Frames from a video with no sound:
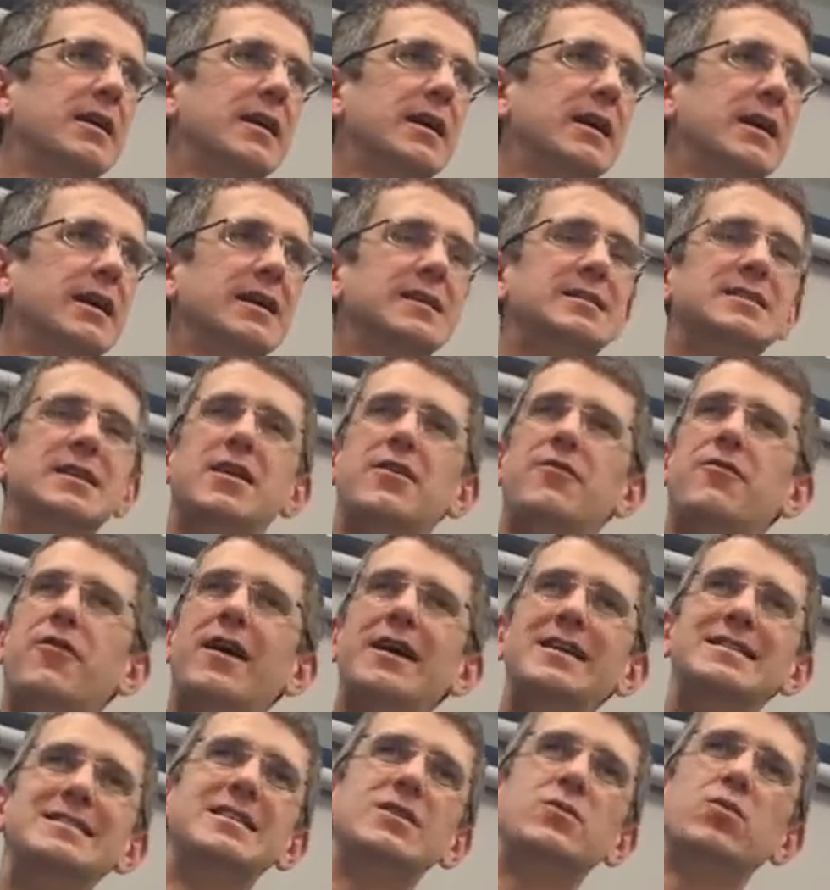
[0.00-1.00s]
Hmm. He said, if
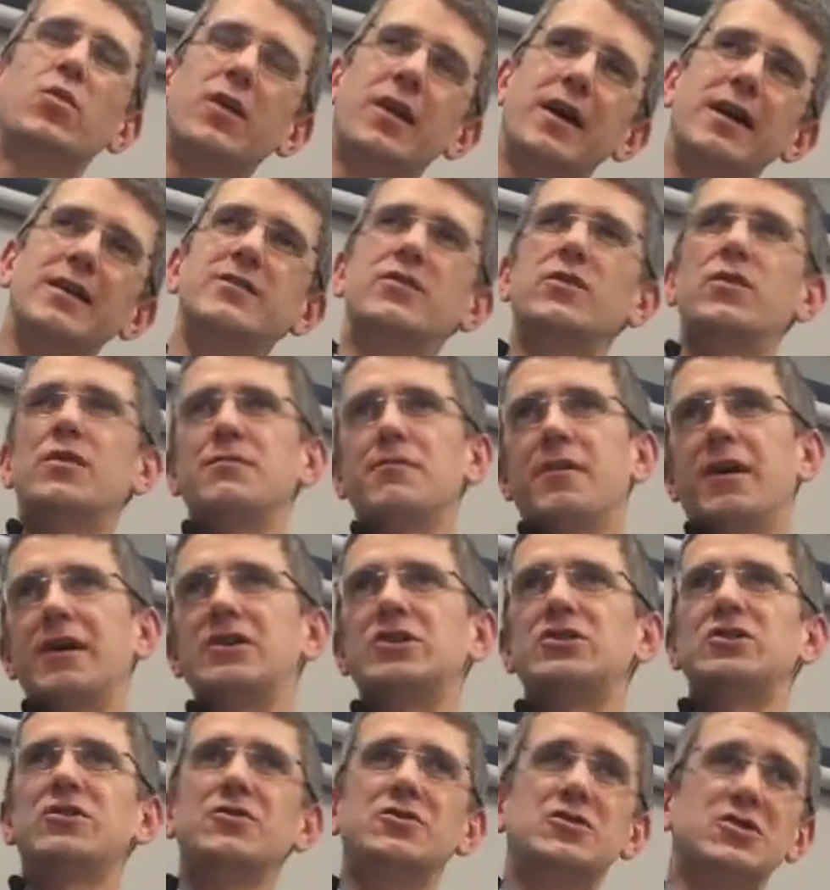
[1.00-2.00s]
I did what I do in my
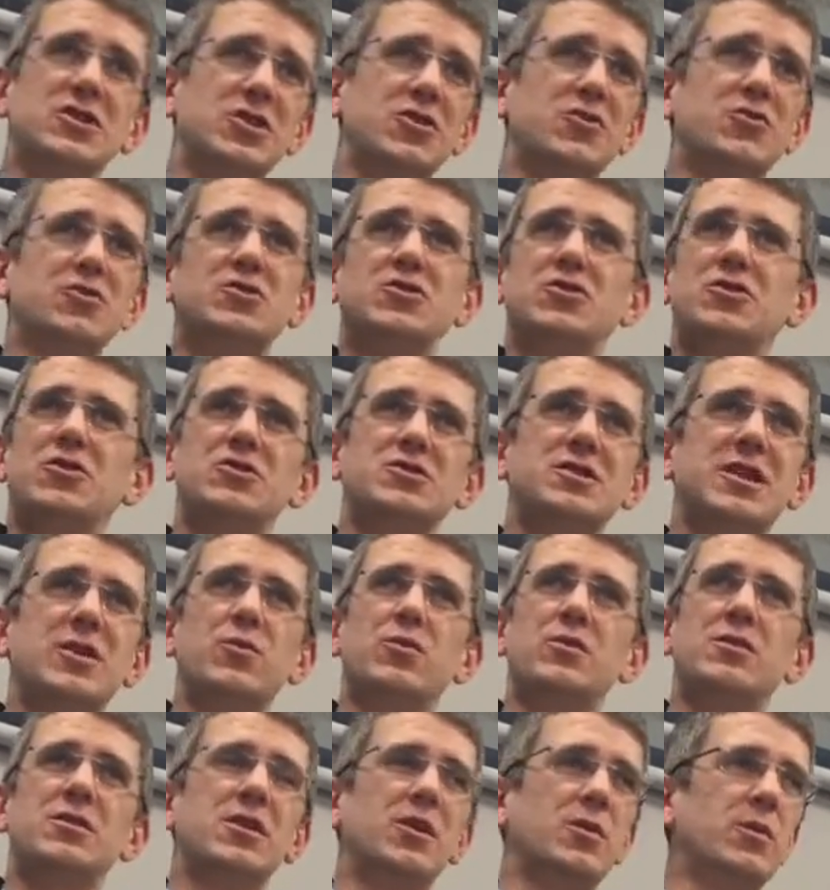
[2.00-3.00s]
church, at your church, they
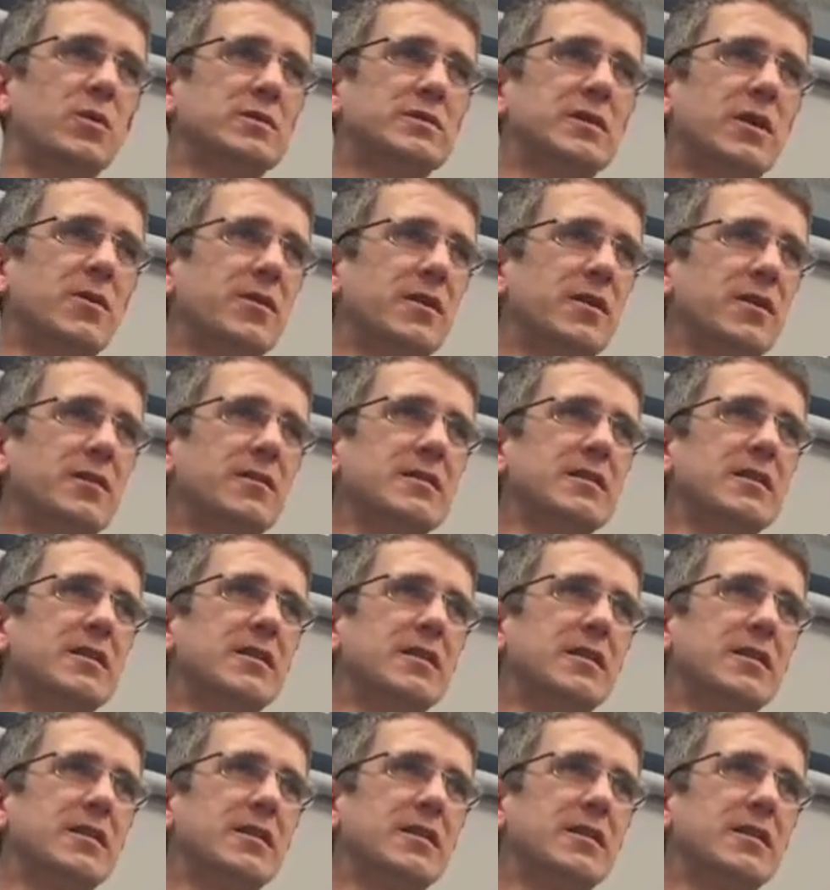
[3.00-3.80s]
wouldn't know what's going on.